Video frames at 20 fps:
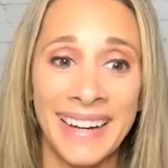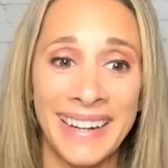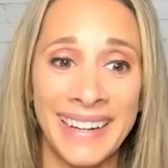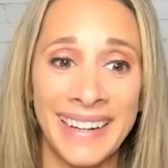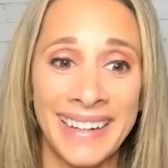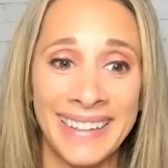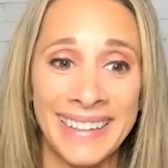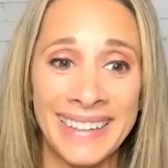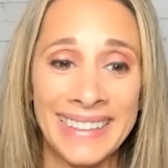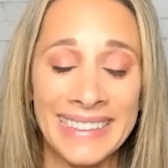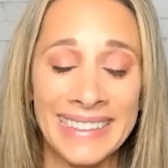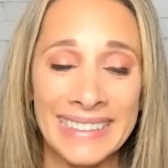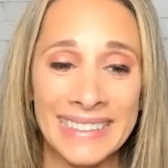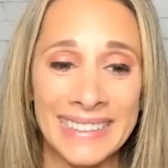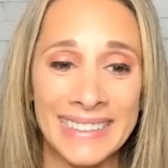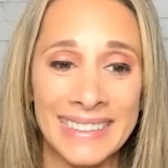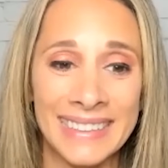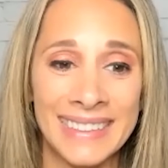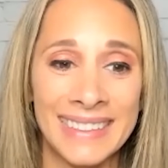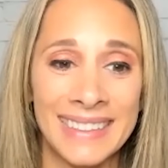
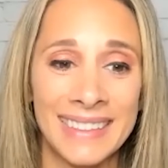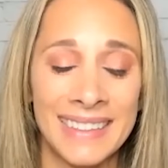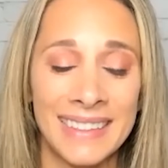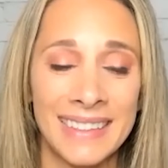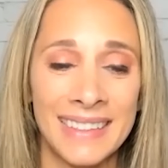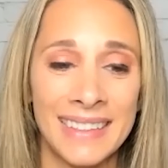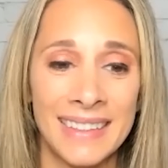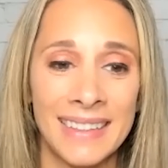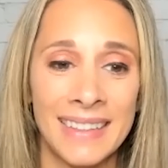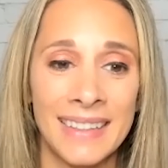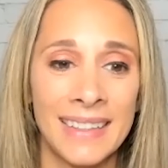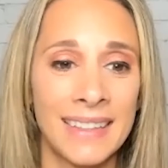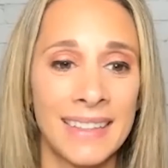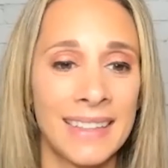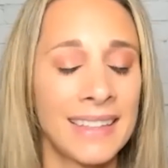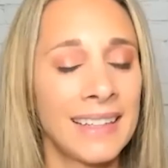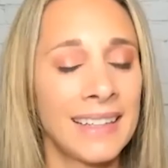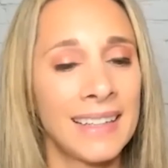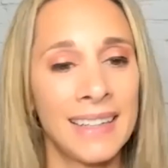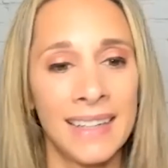
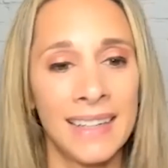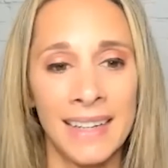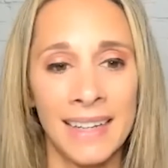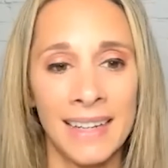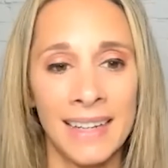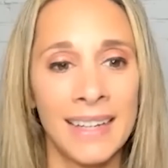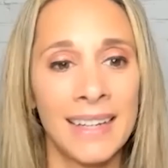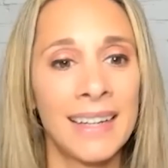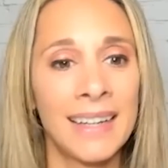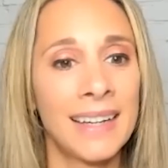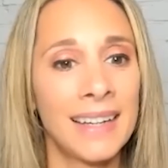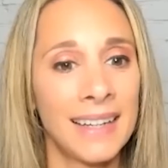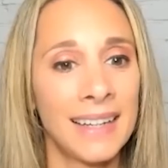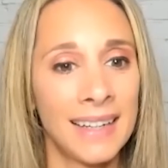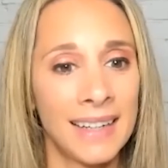(silent)